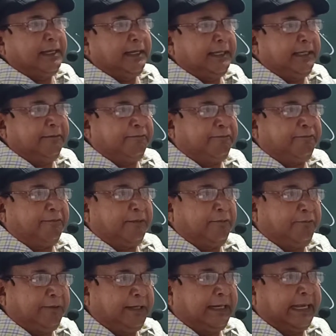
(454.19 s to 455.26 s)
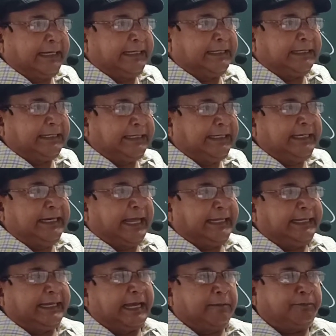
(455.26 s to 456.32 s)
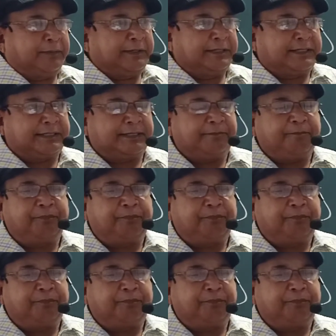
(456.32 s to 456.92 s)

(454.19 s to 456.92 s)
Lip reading: if we write he like apples,